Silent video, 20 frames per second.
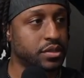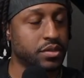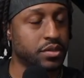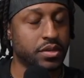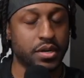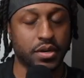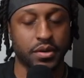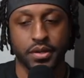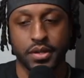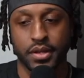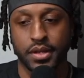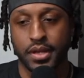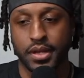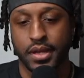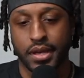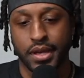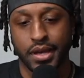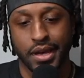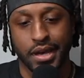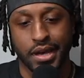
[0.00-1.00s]
you know,
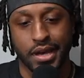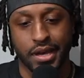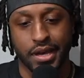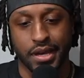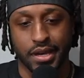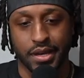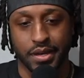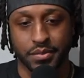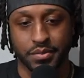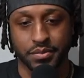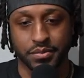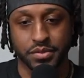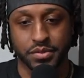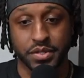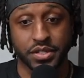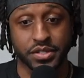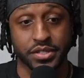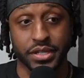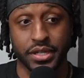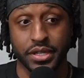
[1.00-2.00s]

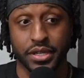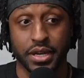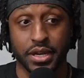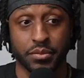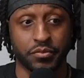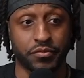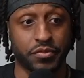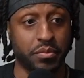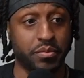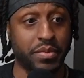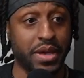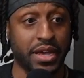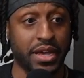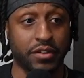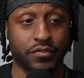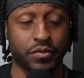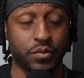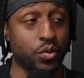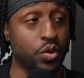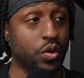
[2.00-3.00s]
especially I'm from
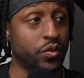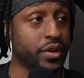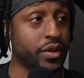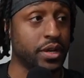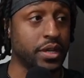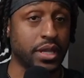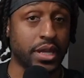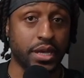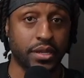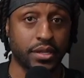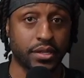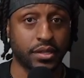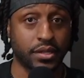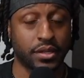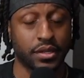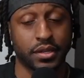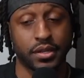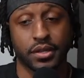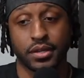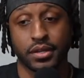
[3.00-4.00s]
North Carolina,
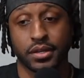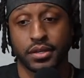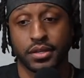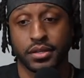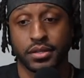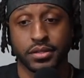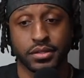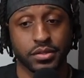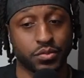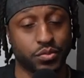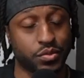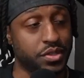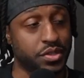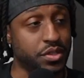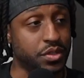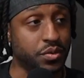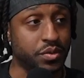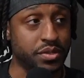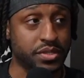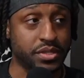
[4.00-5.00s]
went to
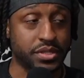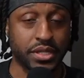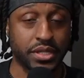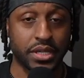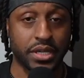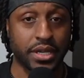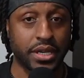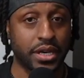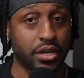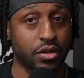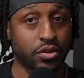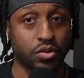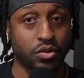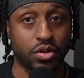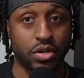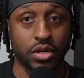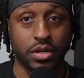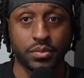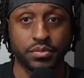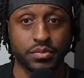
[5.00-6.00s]
UNC. I
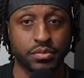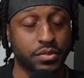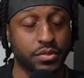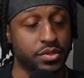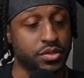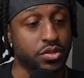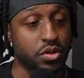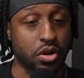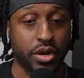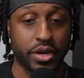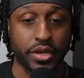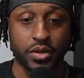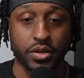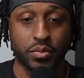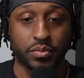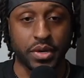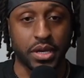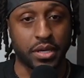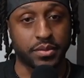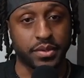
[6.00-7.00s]
grew up Tar Heel
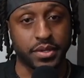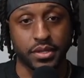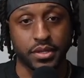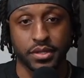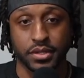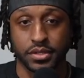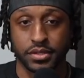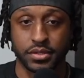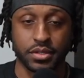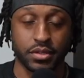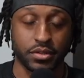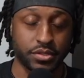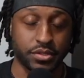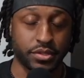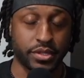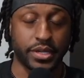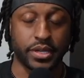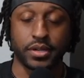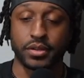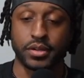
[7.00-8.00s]
baby. Those of you
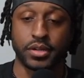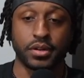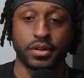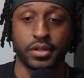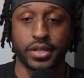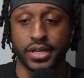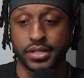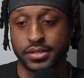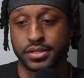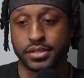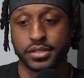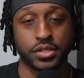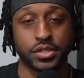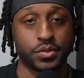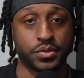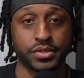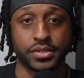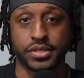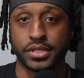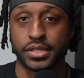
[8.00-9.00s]
that don't know, that's
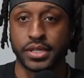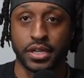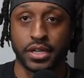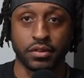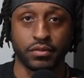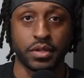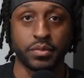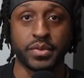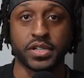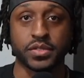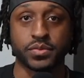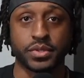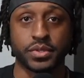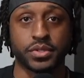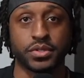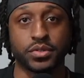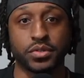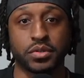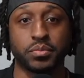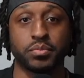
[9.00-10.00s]
UNC. I don't really mess with
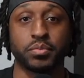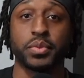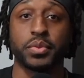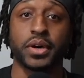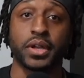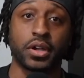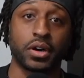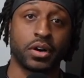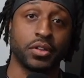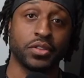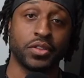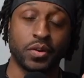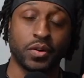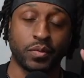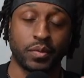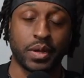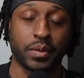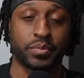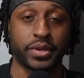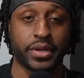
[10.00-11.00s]
Duke, but although one
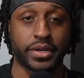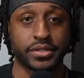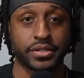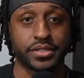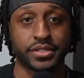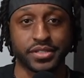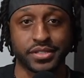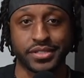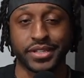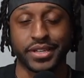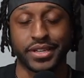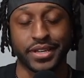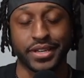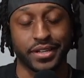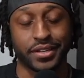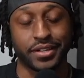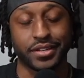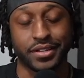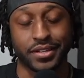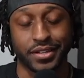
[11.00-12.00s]
of my players just to get
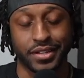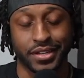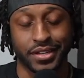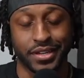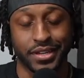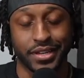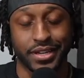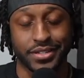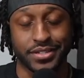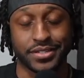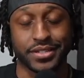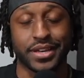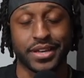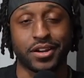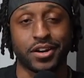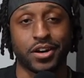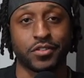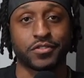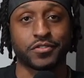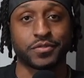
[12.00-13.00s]
he just got an
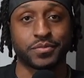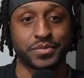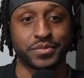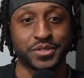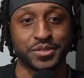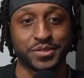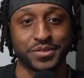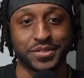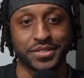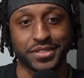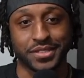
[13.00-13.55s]
offer from Duke.